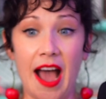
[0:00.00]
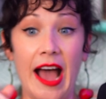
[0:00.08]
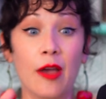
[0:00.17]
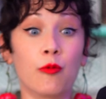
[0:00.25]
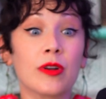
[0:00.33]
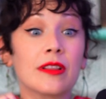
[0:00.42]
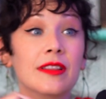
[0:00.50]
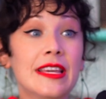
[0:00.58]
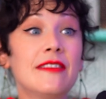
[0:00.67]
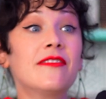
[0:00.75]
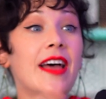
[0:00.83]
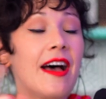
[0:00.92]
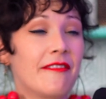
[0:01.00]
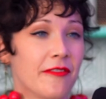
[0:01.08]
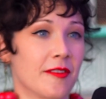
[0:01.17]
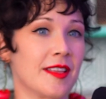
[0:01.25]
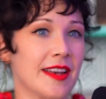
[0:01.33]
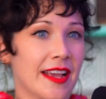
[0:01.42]
I would leave that
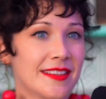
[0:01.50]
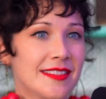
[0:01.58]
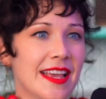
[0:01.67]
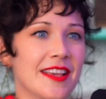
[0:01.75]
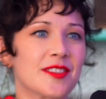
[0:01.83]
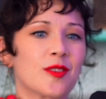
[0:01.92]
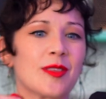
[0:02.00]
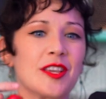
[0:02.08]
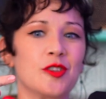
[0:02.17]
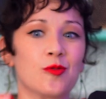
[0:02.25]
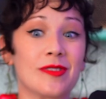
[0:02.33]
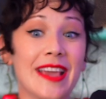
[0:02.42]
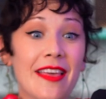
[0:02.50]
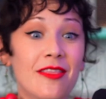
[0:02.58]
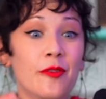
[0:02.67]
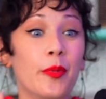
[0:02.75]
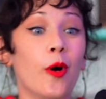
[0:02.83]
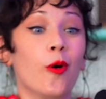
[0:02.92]
for the next day so that you get
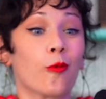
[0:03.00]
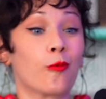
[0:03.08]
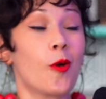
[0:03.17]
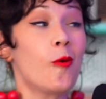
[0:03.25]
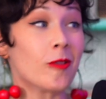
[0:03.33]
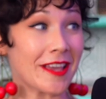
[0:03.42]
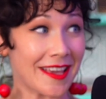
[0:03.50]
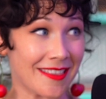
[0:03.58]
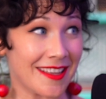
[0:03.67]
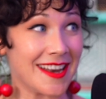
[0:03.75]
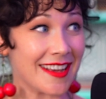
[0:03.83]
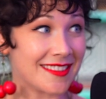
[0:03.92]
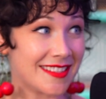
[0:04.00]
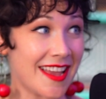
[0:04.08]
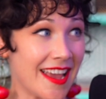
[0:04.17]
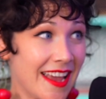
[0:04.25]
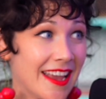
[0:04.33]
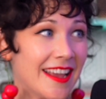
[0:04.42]
the ball rolling the next
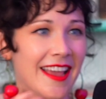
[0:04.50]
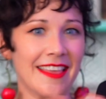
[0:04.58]
day